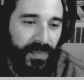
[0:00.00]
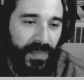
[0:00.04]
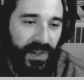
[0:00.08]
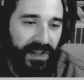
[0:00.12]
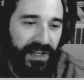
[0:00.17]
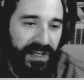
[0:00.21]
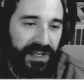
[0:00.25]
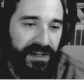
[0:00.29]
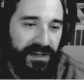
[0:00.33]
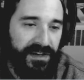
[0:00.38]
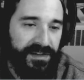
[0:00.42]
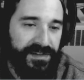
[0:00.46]

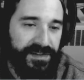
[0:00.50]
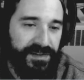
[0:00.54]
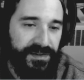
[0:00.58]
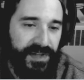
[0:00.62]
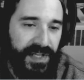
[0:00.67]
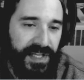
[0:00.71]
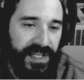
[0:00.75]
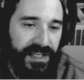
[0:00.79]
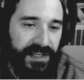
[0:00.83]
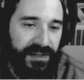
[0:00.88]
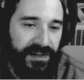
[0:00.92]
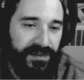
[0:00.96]
I also
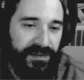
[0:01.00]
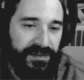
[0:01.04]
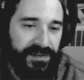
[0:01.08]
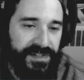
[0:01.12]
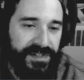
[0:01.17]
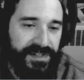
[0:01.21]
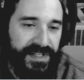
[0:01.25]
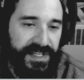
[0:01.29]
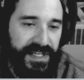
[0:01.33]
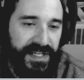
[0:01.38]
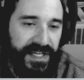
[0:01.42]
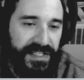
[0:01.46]
like,
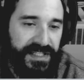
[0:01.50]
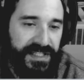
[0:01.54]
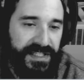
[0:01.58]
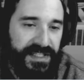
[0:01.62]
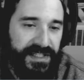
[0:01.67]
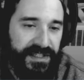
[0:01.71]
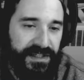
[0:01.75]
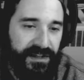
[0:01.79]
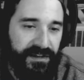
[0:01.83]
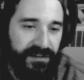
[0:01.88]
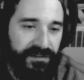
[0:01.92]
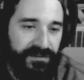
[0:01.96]
just the
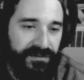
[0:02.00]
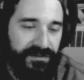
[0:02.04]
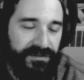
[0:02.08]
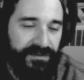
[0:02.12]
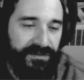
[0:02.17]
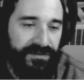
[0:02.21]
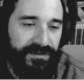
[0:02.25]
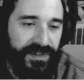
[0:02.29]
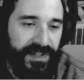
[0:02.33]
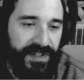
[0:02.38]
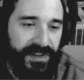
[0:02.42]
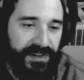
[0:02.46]
idea of
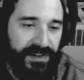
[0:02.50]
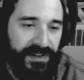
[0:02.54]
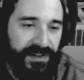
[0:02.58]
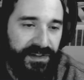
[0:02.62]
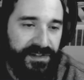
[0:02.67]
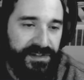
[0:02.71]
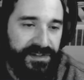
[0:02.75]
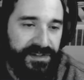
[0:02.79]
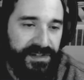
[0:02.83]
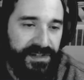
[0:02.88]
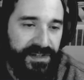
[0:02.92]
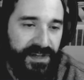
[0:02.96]
that
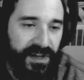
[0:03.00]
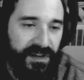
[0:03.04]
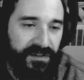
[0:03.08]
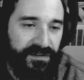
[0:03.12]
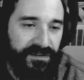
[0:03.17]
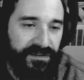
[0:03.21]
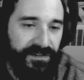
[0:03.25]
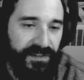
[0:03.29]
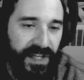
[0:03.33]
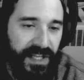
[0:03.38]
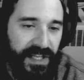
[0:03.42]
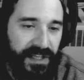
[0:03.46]
there's enough
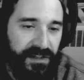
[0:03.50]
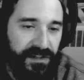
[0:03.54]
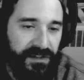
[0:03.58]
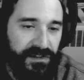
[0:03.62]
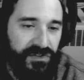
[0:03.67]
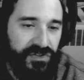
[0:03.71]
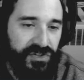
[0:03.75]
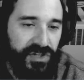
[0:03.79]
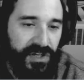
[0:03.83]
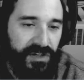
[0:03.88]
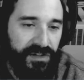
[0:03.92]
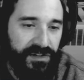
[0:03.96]
like
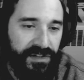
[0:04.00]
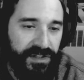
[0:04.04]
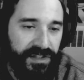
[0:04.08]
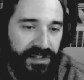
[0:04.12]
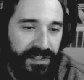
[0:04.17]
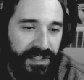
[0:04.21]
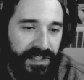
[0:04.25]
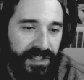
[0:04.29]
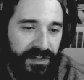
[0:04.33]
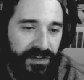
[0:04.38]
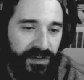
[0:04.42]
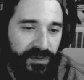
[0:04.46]
junk
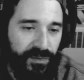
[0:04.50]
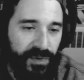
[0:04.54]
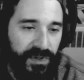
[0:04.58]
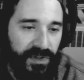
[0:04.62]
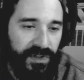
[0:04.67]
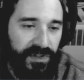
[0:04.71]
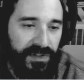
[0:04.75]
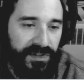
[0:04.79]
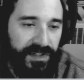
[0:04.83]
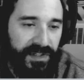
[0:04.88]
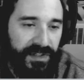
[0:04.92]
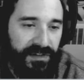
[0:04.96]
in the
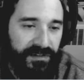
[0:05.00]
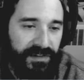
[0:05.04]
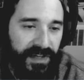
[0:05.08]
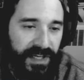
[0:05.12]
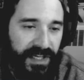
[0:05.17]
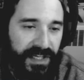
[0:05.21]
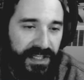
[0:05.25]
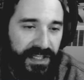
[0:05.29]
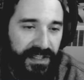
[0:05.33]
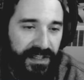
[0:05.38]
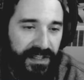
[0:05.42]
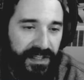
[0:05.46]
world
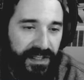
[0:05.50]
already.